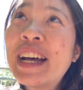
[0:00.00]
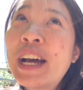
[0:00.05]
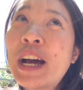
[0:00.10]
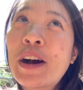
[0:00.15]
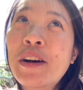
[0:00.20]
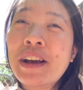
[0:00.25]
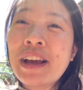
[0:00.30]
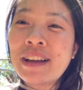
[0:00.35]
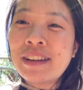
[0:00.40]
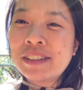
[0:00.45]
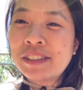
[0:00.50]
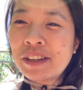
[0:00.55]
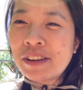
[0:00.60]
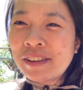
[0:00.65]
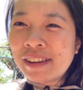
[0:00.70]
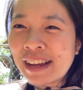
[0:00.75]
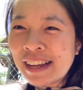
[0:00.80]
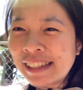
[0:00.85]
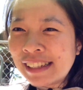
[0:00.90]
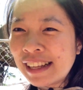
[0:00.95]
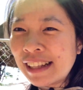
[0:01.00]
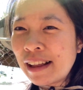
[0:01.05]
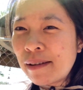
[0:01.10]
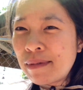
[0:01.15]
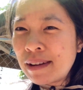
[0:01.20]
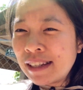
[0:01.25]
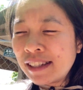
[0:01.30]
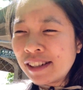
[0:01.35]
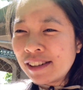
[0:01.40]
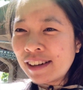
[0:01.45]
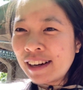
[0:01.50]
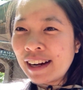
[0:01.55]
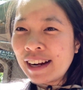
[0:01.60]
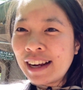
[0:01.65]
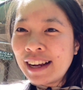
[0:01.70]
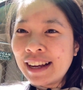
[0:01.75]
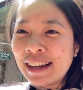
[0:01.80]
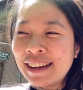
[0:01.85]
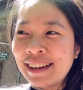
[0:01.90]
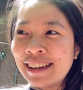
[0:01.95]
okay, I'll show you guys a lemon tree.
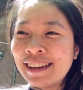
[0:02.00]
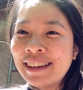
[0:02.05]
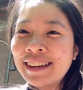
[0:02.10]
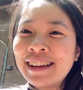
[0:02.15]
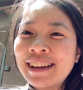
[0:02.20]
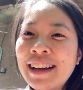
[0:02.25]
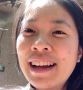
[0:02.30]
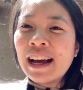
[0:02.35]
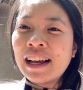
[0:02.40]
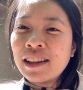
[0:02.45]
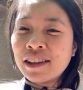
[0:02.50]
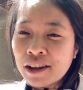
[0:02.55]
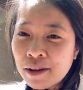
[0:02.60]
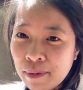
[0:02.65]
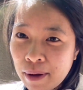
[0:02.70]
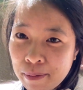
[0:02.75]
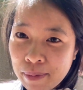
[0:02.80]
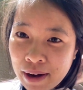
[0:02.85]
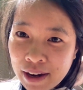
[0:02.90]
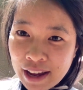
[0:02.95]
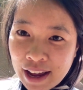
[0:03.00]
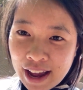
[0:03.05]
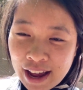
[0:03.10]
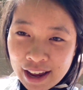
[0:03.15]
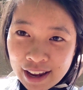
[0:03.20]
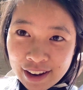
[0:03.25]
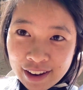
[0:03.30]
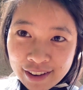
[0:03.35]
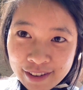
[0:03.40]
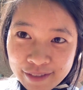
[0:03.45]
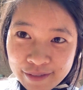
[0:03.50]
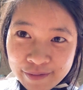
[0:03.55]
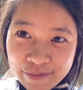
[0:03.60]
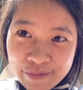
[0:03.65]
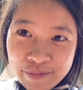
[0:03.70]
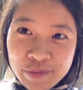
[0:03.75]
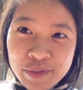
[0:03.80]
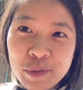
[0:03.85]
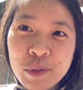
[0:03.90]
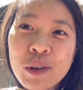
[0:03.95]
And look at my bucket hat.
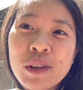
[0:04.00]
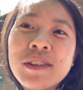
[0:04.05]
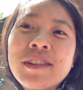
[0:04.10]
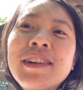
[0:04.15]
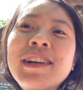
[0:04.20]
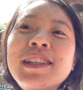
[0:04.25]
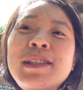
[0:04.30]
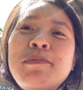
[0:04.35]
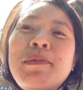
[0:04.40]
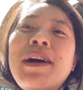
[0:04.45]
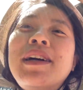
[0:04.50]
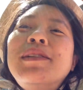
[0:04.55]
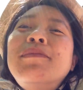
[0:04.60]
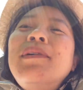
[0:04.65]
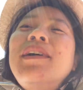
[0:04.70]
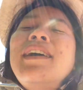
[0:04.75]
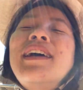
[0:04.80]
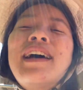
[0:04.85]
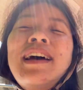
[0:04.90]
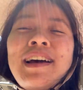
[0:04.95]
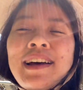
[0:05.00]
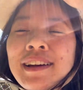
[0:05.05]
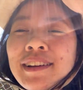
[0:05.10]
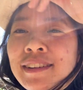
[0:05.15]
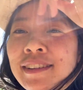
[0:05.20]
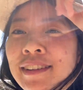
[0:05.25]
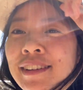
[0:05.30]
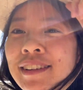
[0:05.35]
Well, it's Brad's bucket hat.